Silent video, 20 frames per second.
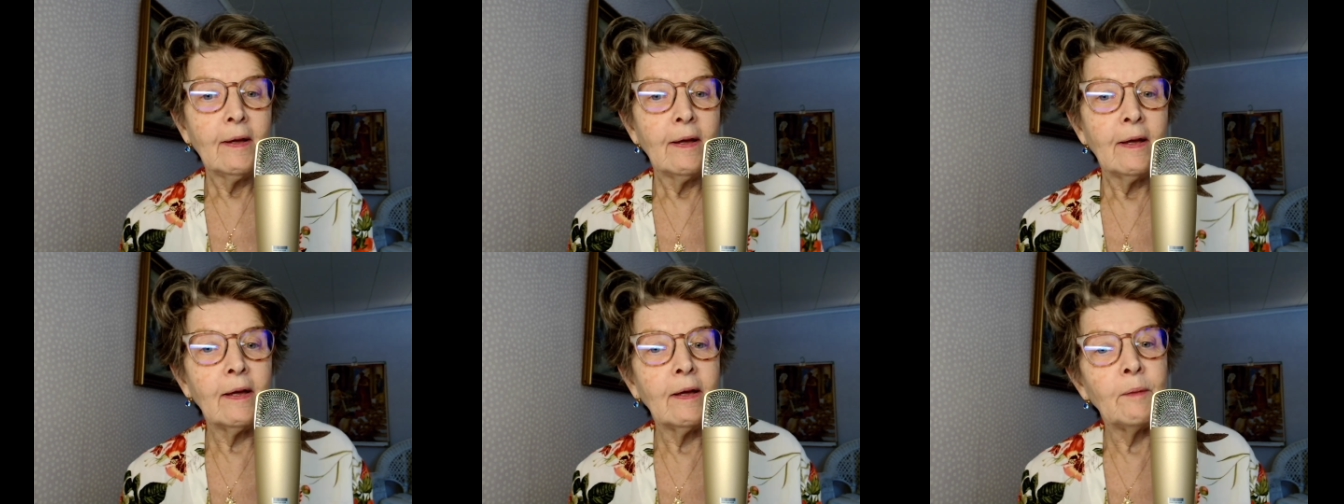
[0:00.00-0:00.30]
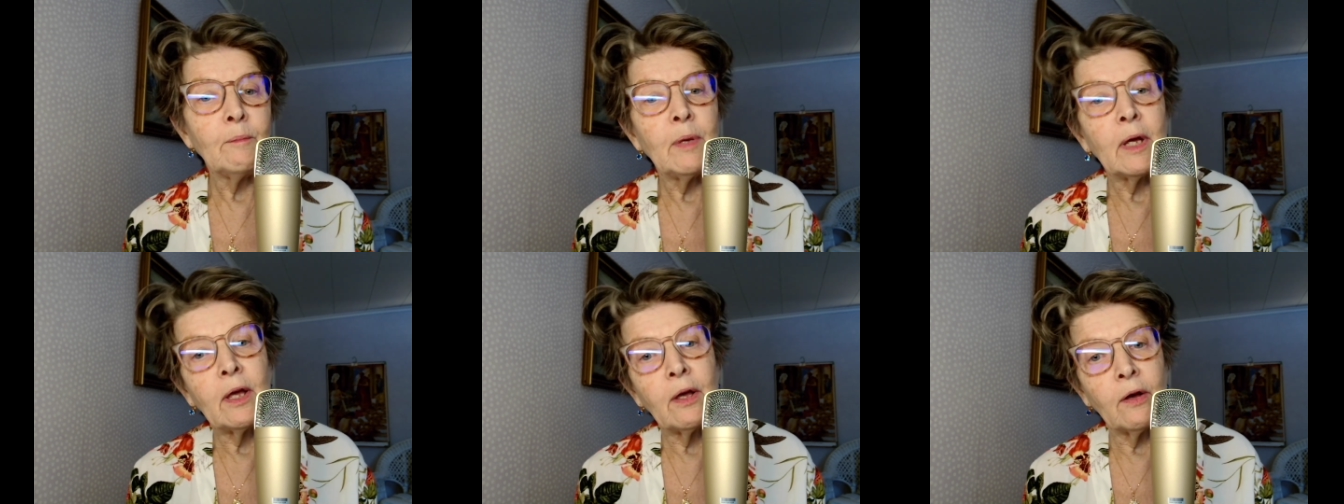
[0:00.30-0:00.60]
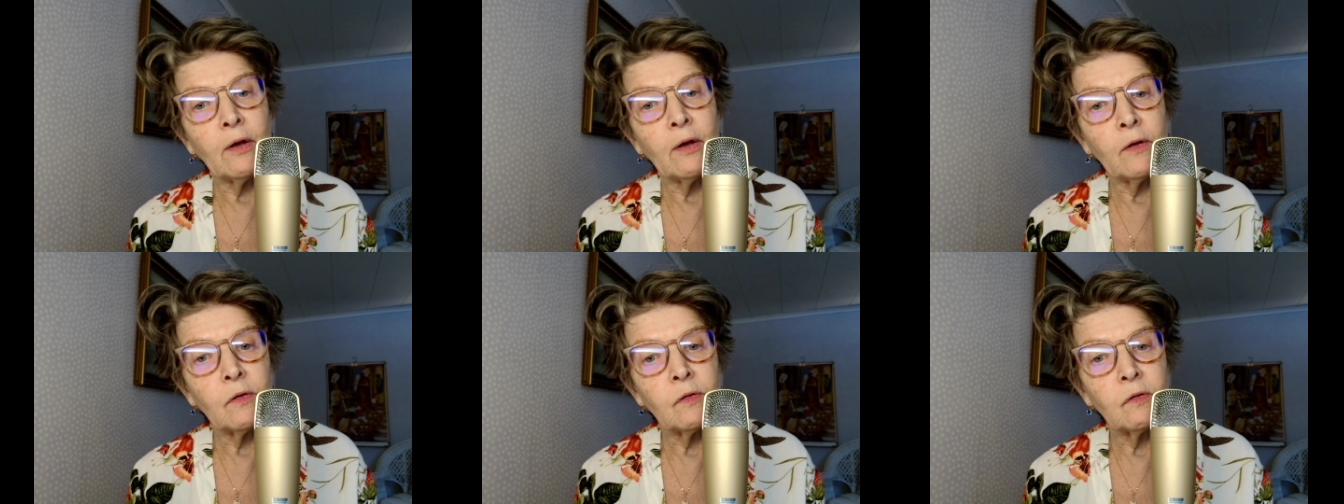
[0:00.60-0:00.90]

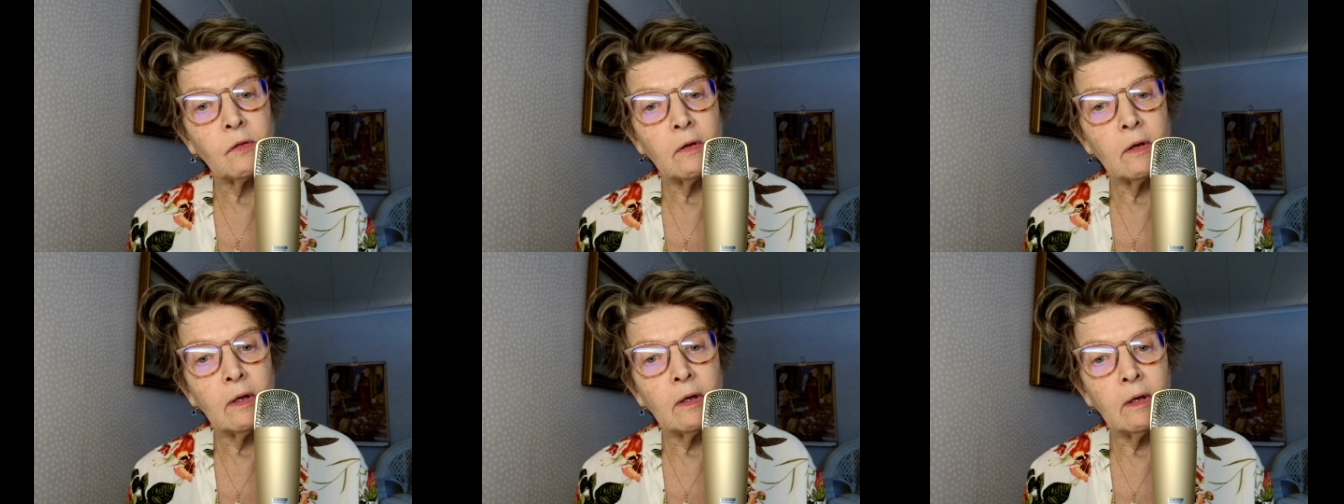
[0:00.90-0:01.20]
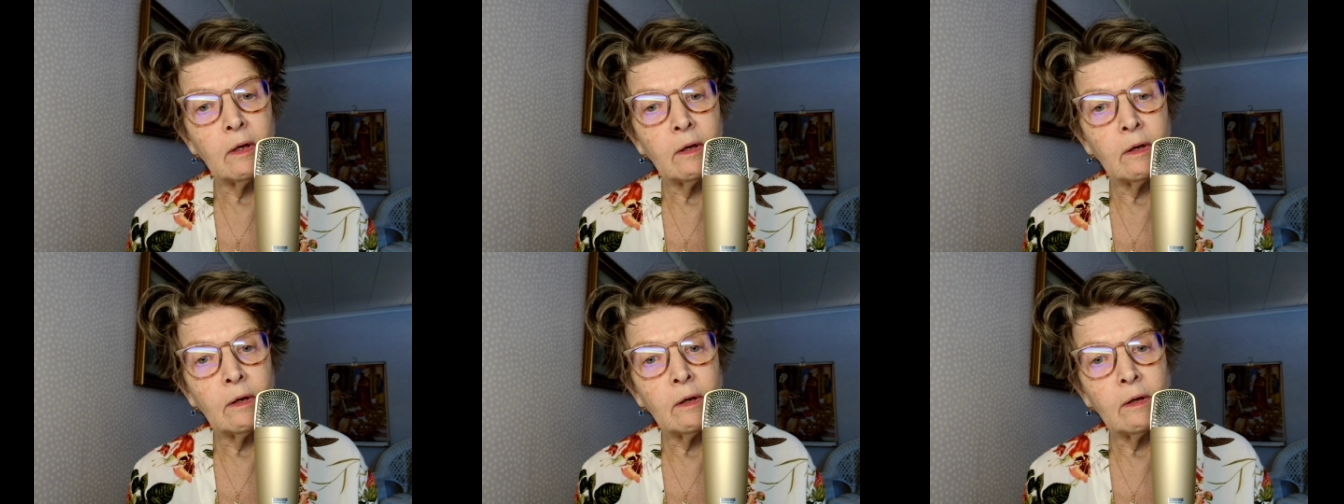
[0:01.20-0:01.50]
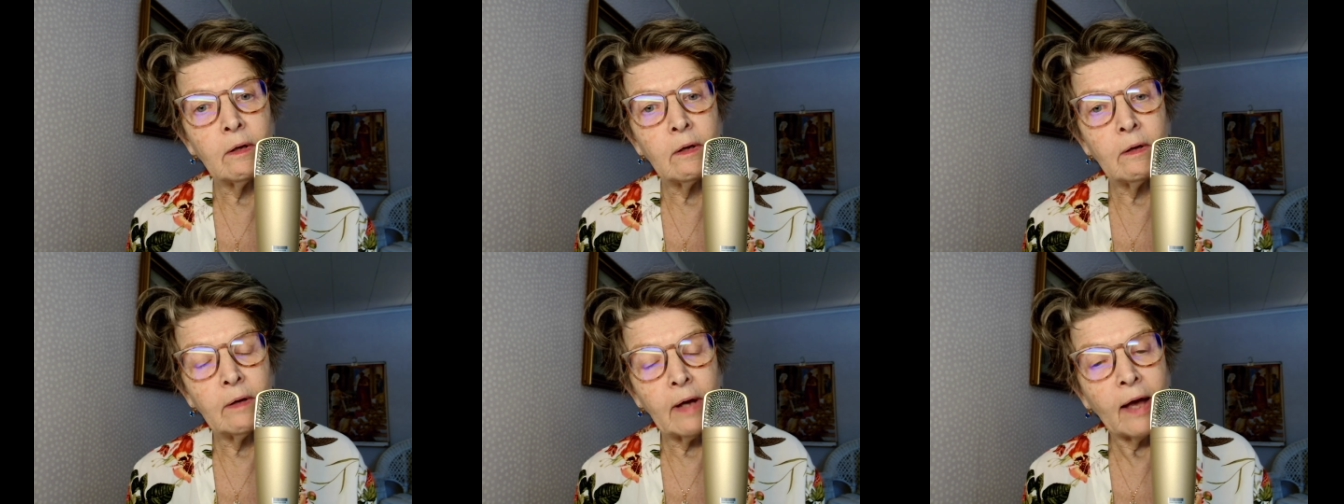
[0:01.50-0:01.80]
because
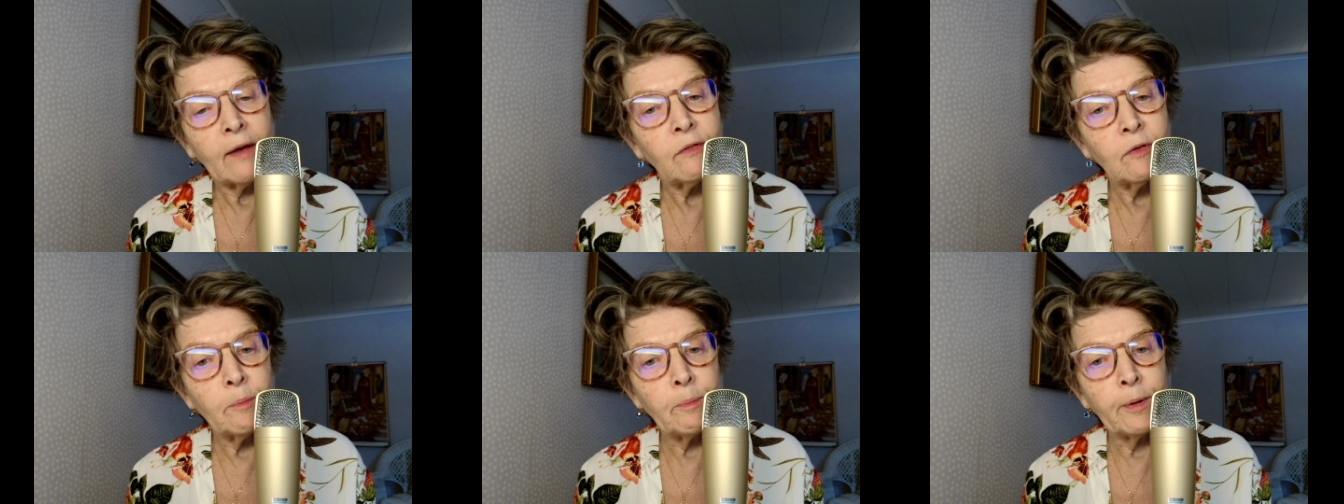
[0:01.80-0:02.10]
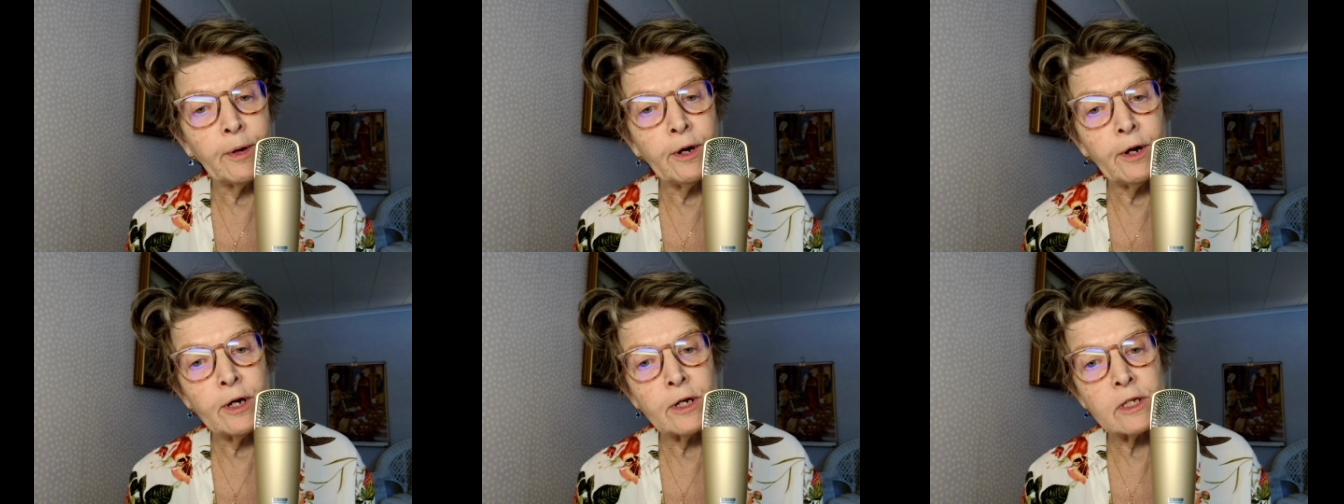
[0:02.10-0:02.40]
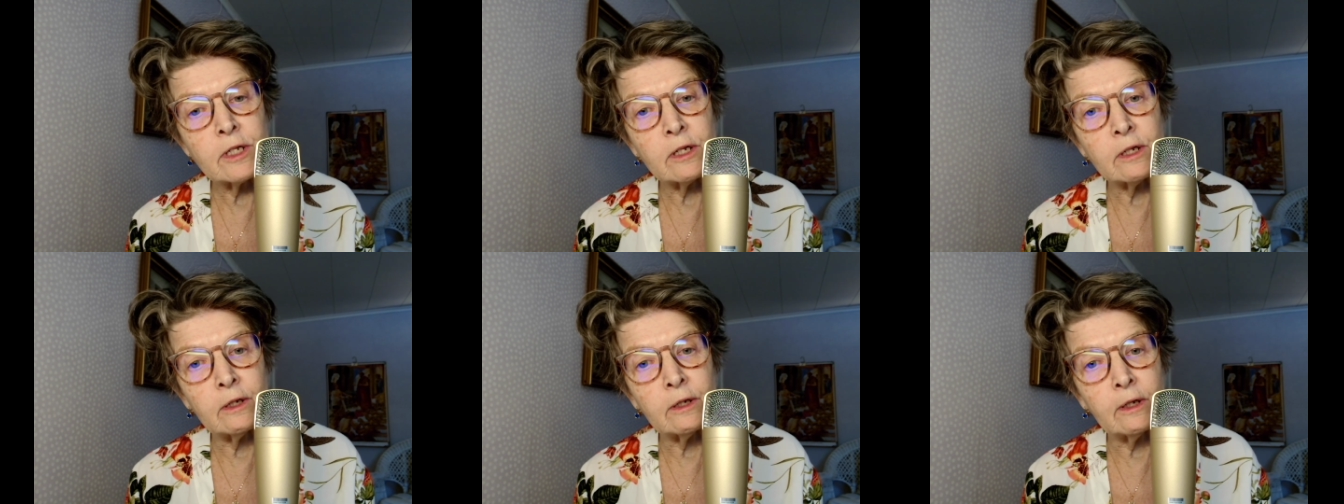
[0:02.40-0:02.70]
as a
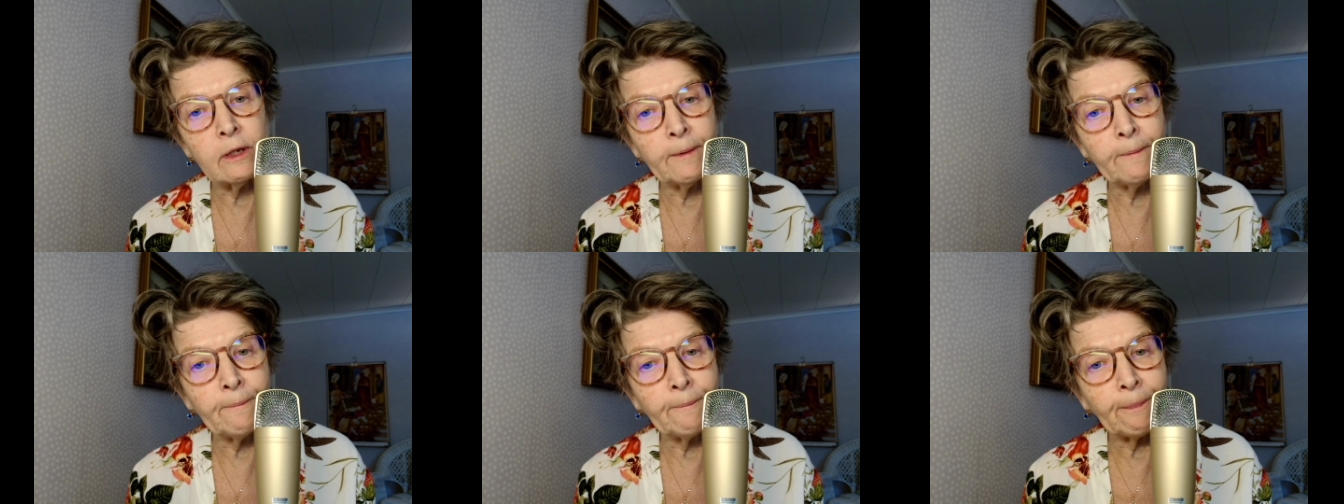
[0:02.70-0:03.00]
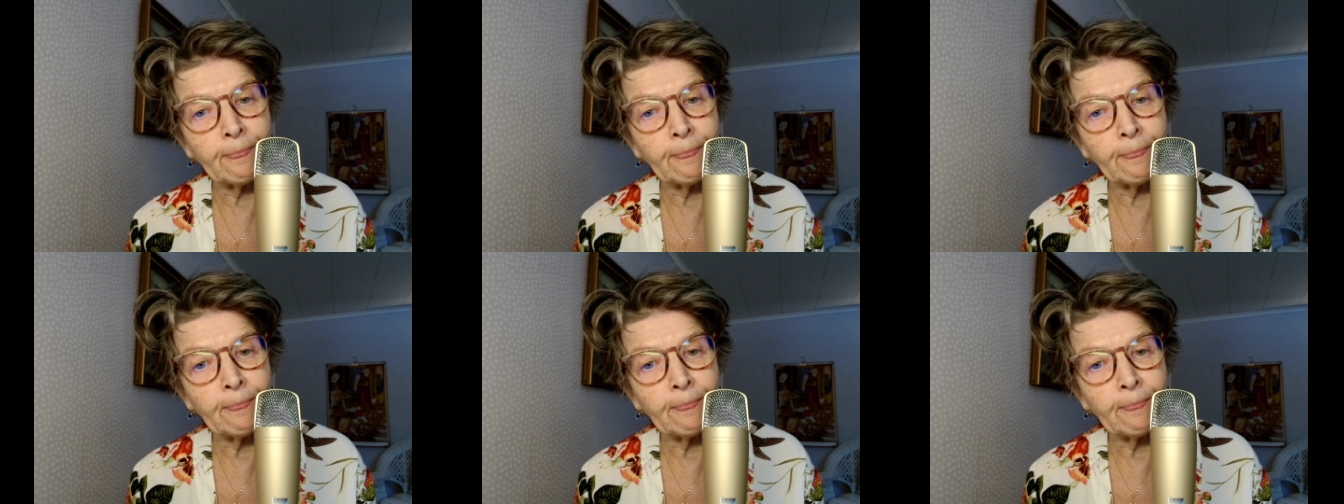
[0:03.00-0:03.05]
person,